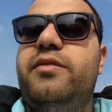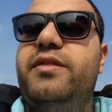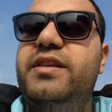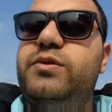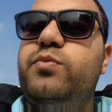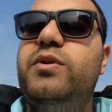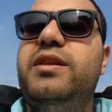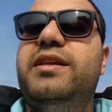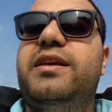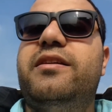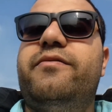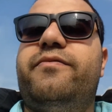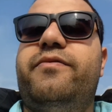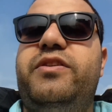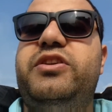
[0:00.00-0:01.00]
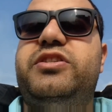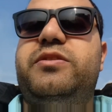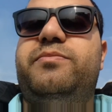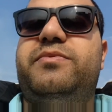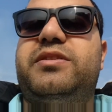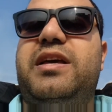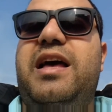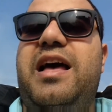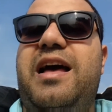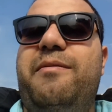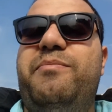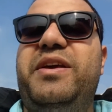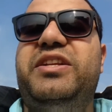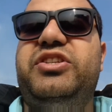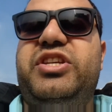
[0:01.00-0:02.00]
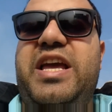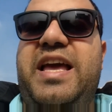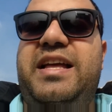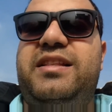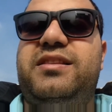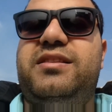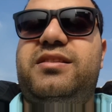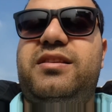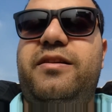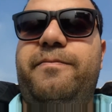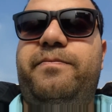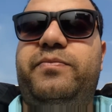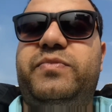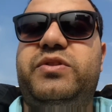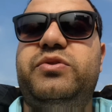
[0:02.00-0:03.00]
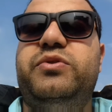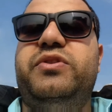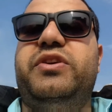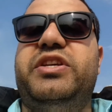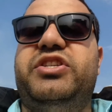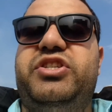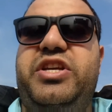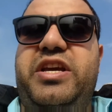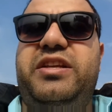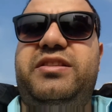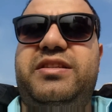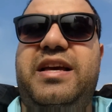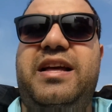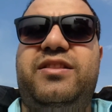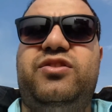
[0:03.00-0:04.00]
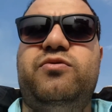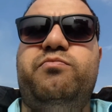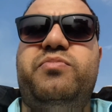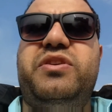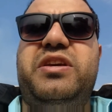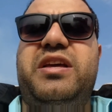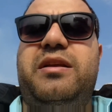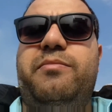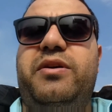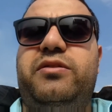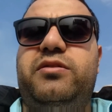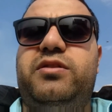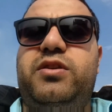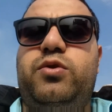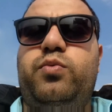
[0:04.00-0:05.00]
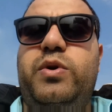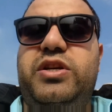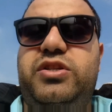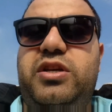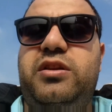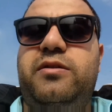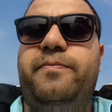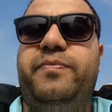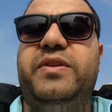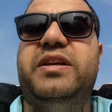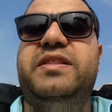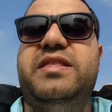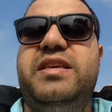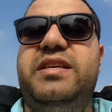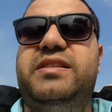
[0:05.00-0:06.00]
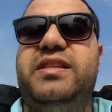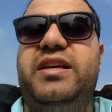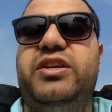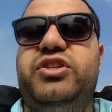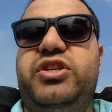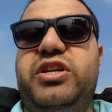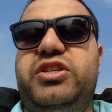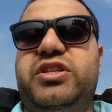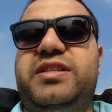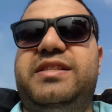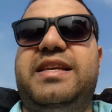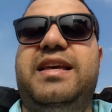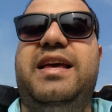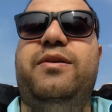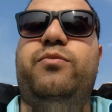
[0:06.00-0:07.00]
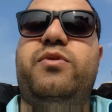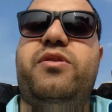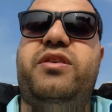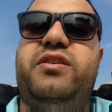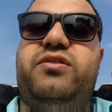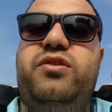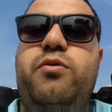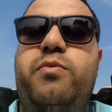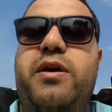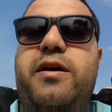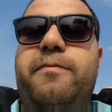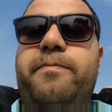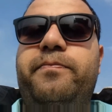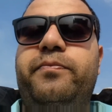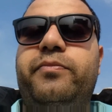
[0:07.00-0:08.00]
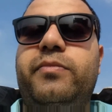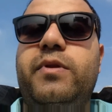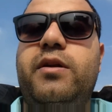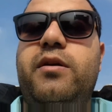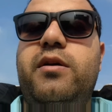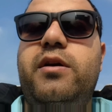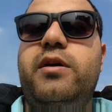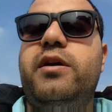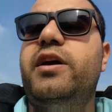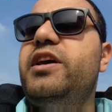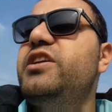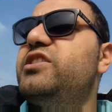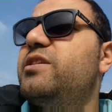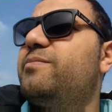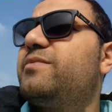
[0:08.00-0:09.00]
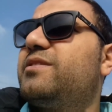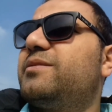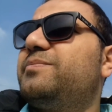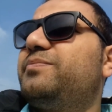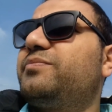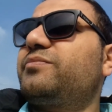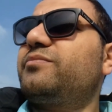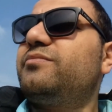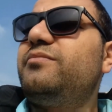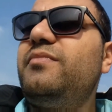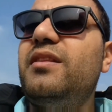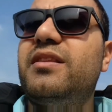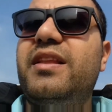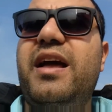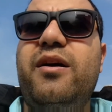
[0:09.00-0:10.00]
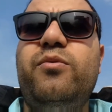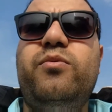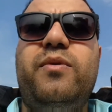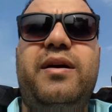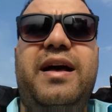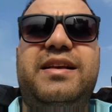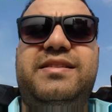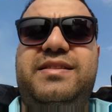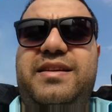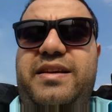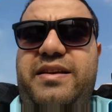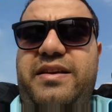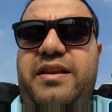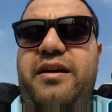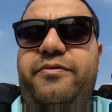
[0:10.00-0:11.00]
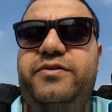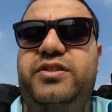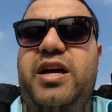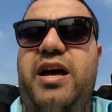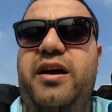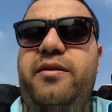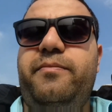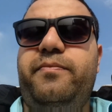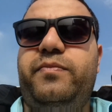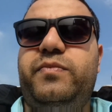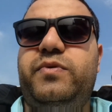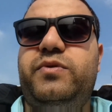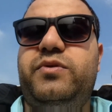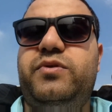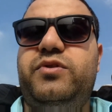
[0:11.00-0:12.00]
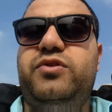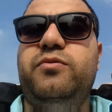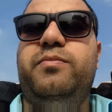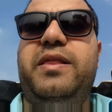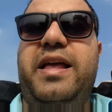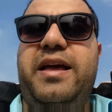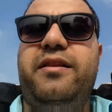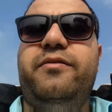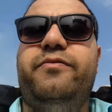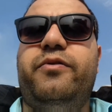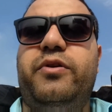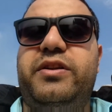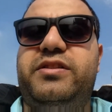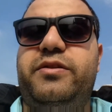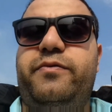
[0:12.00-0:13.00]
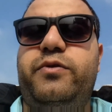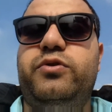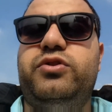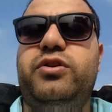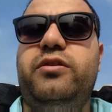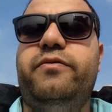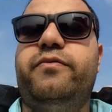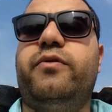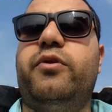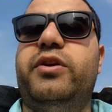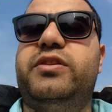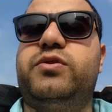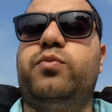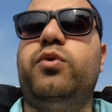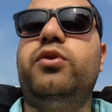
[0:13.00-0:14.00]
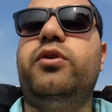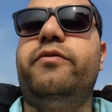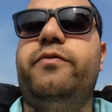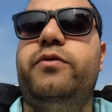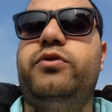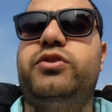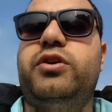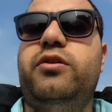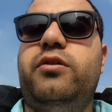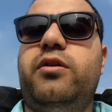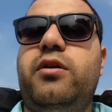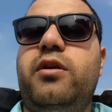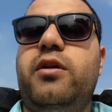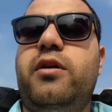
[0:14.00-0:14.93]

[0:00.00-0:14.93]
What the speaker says: This will give Egypt a big chance to negotiate and to be in a better situation in these negotiations with Ethiopia. Egypt now has enough time to plan for its future, for its water future.